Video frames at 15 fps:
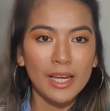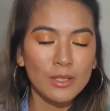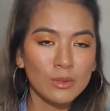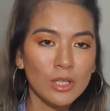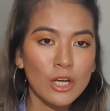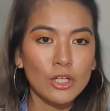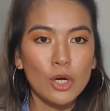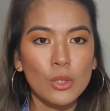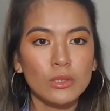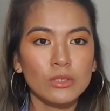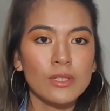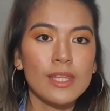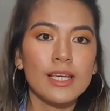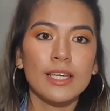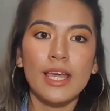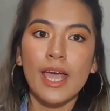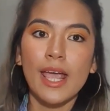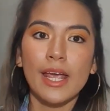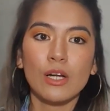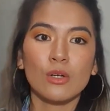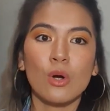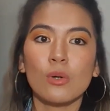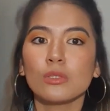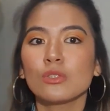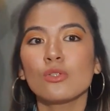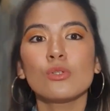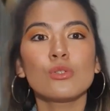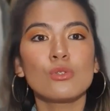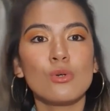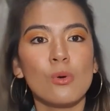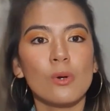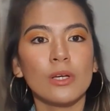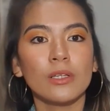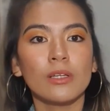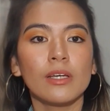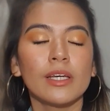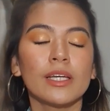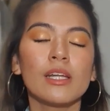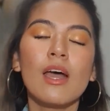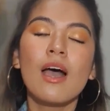or like going to the gate, or going to the toilet,